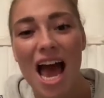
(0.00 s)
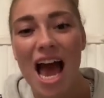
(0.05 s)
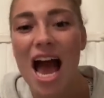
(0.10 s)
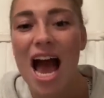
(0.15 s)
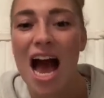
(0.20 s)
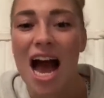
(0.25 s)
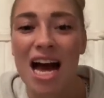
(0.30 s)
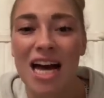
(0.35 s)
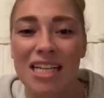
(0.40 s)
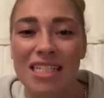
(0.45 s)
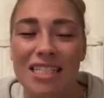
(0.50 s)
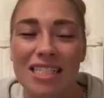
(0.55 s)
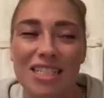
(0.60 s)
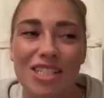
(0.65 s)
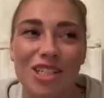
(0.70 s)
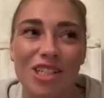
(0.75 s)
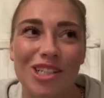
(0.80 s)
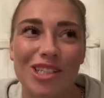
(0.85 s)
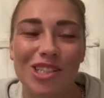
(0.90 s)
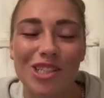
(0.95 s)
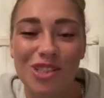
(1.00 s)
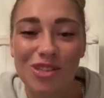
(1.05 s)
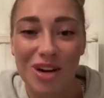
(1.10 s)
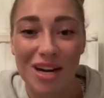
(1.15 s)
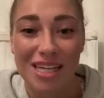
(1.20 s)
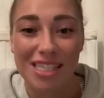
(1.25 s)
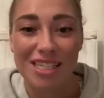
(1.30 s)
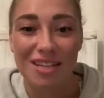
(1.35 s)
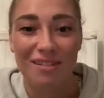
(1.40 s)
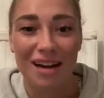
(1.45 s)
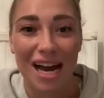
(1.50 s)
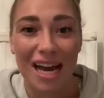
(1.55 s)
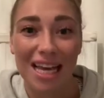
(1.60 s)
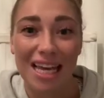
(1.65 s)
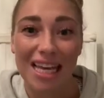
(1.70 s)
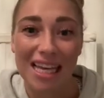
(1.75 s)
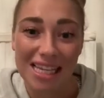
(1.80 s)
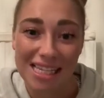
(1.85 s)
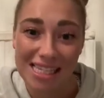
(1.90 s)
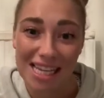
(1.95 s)
And straight away
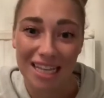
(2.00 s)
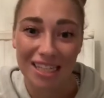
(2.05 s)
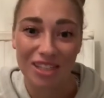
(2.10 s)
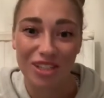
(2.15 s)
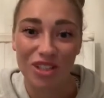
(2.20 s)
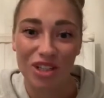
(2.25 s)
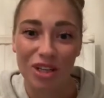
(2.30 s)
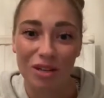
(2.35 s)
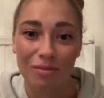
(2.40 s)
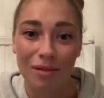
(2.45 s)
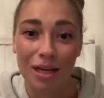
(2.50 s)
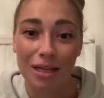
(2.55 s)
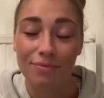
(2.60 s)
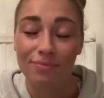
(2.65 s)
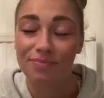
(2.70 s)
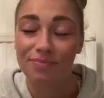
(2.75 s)
he said to me,